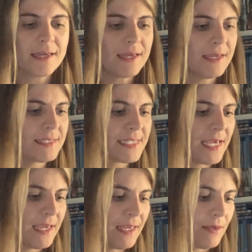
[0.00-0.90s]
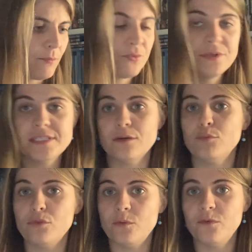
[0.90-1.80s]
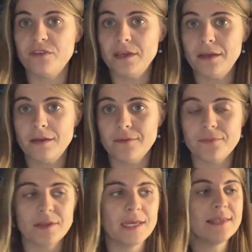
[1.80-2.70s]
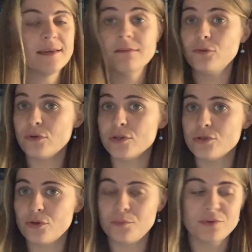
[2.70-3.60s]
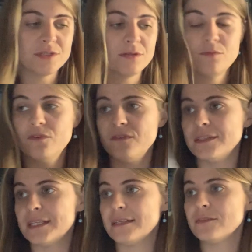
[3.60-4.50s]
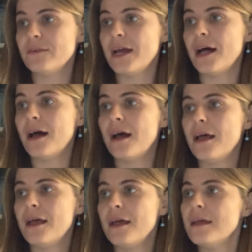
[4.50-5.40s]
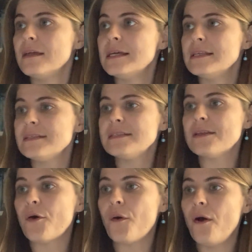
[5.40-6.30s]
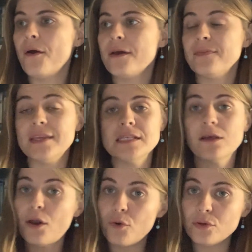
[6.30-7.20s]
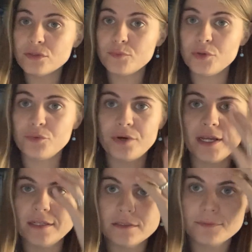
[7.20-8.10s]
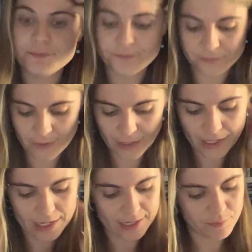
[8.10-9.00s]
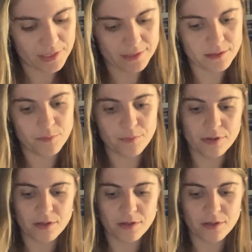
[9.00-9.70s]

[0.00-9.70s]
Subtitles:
it's a prison movie. I tend to enjoy prison movies as well. So these are all the Blu-rays, and I picked up